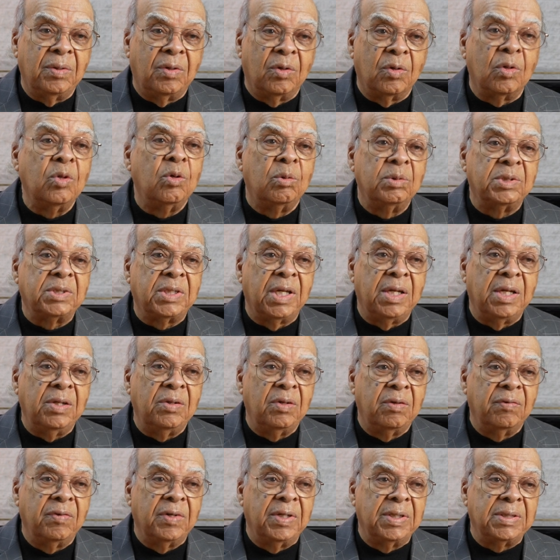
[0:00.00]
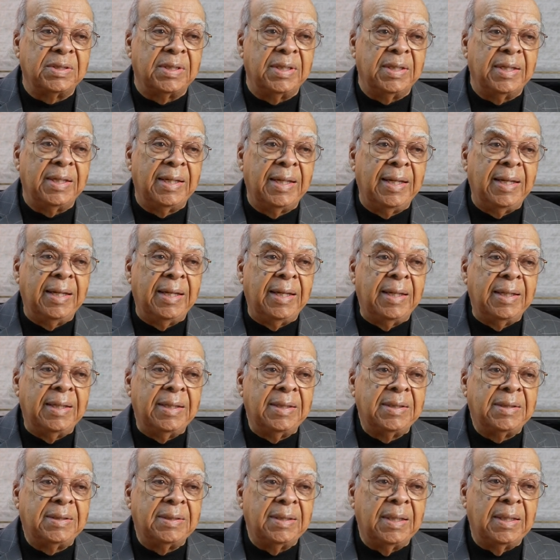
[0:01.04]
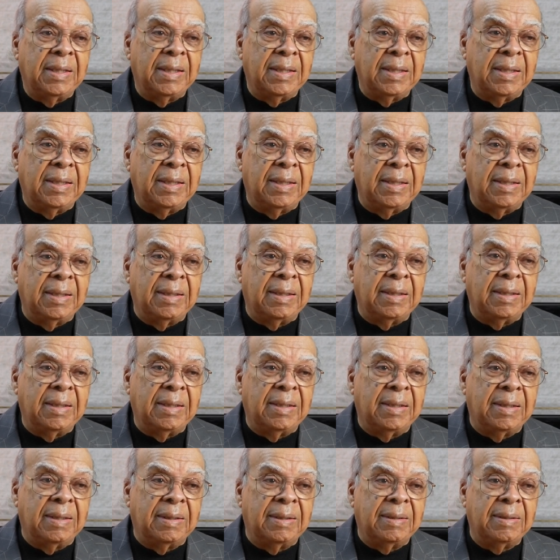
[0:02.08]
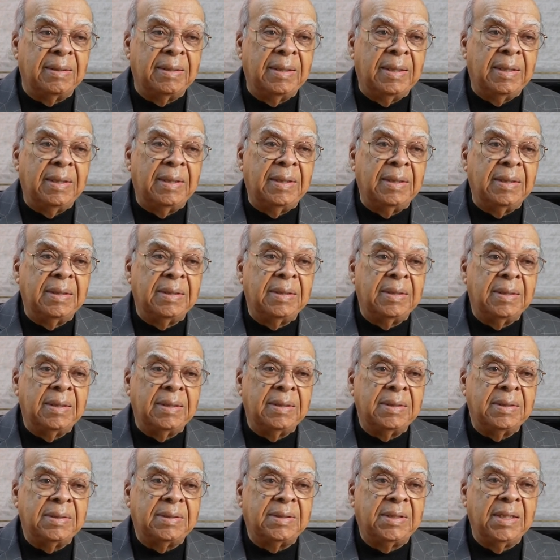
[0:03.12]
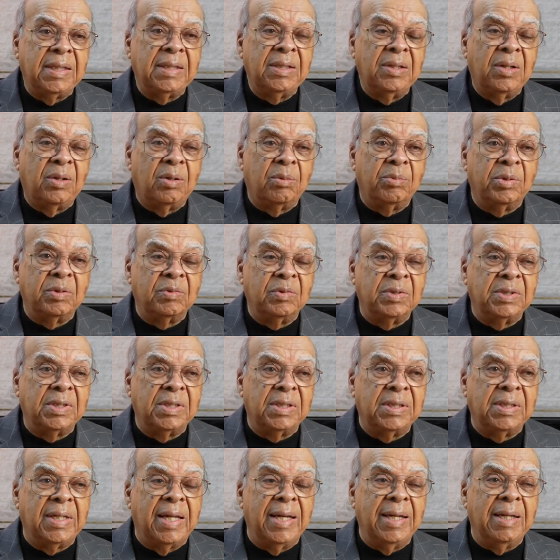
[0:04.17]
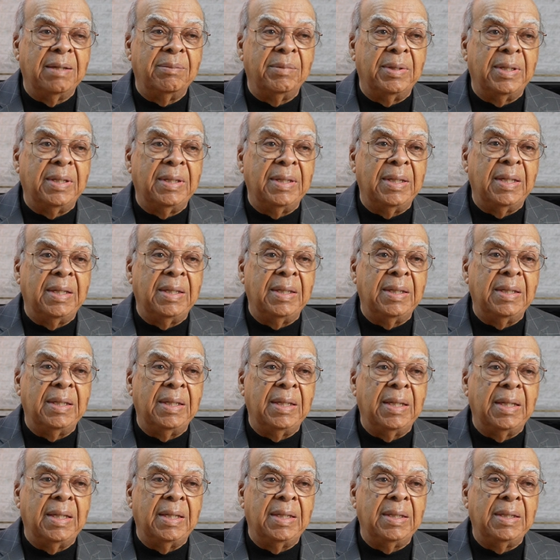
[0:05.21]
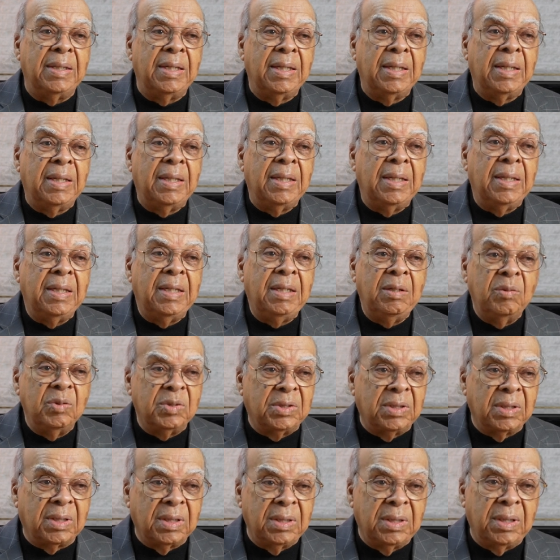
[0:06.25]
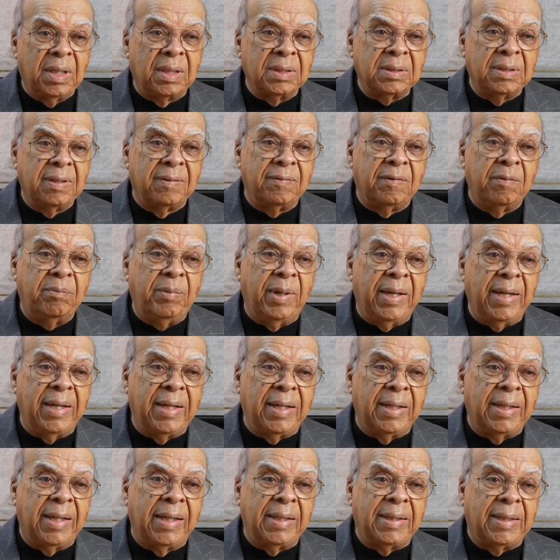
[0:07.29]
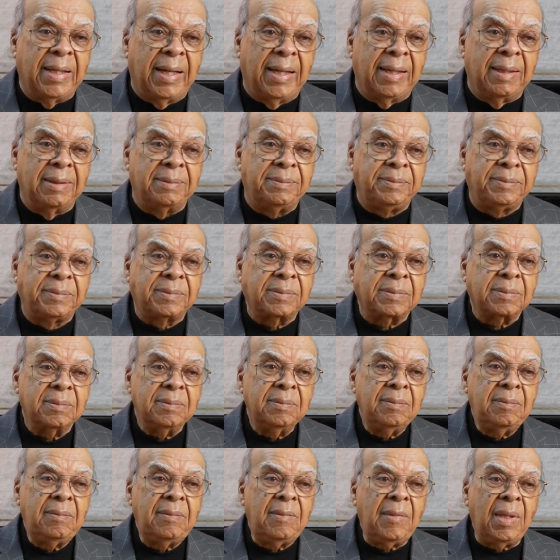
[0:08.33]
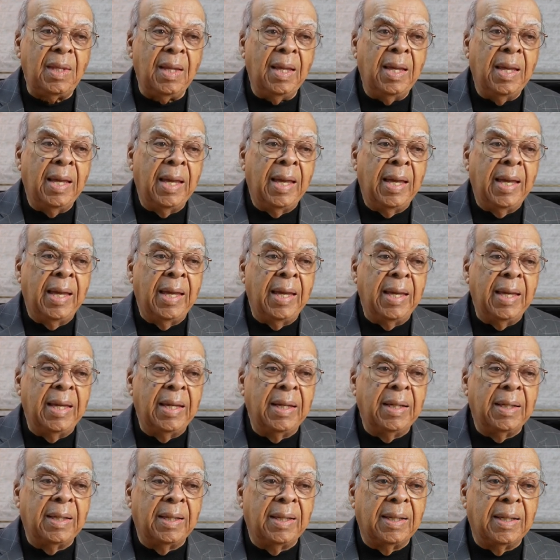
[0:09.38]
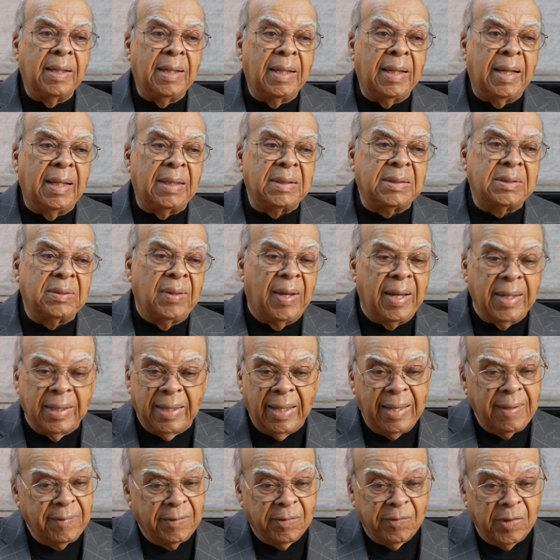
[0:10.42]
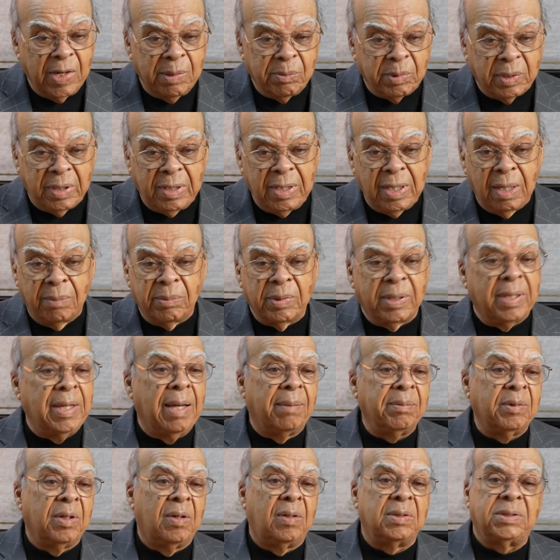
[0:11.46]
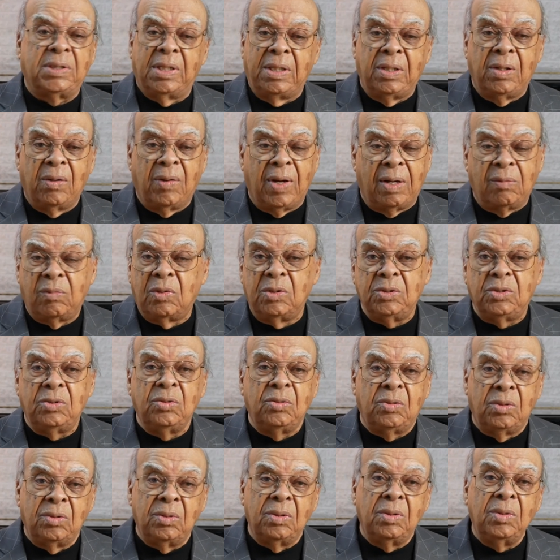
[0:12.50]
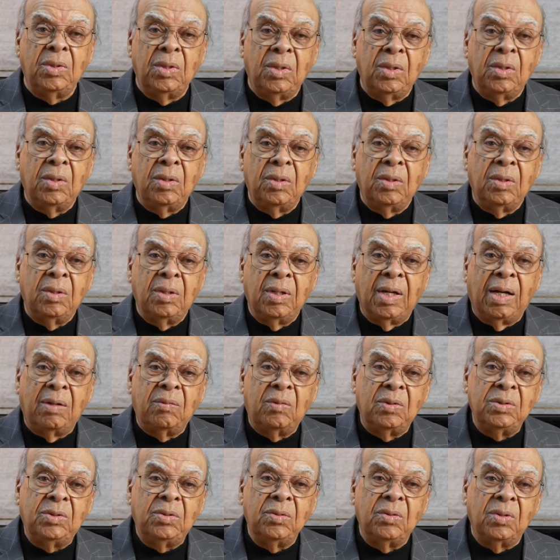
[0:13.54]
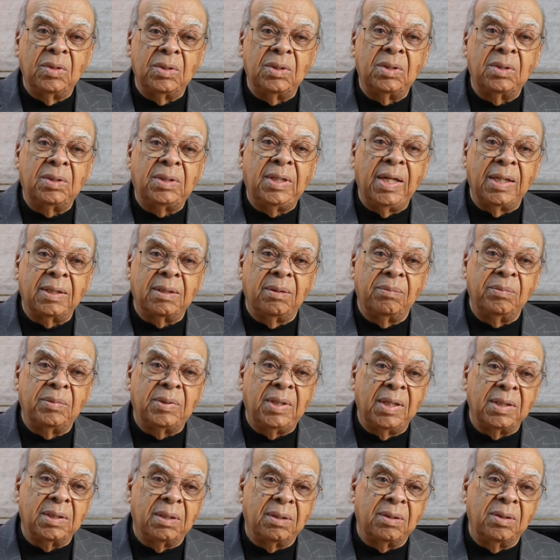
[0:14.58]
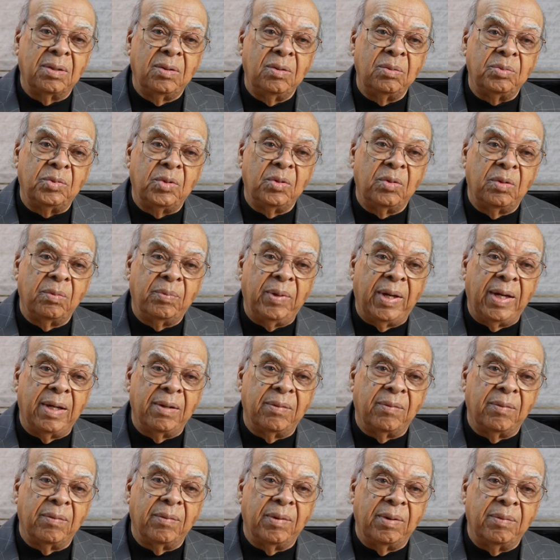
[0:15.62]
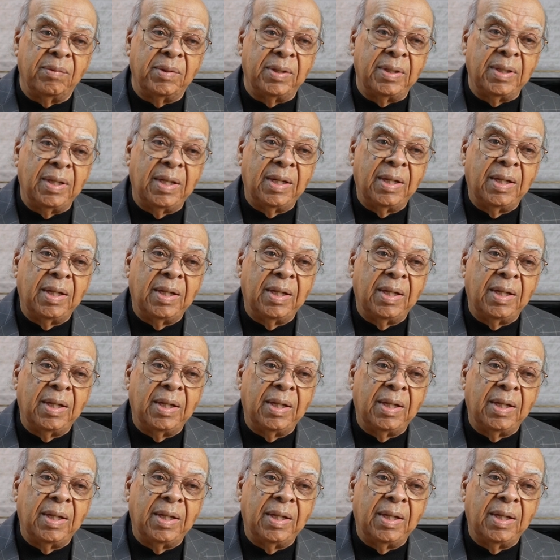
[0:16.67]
Oklahoma State University. Uh, uh, uh, Sig Norman was his name, and, and and he was the conductor of the band at that time. Mm -hmm. And uh, so I gave the arrangement to him. Captain Gall said, "No, I want you to, mm -hmm. I want you to take them, take the group through the band arrangement."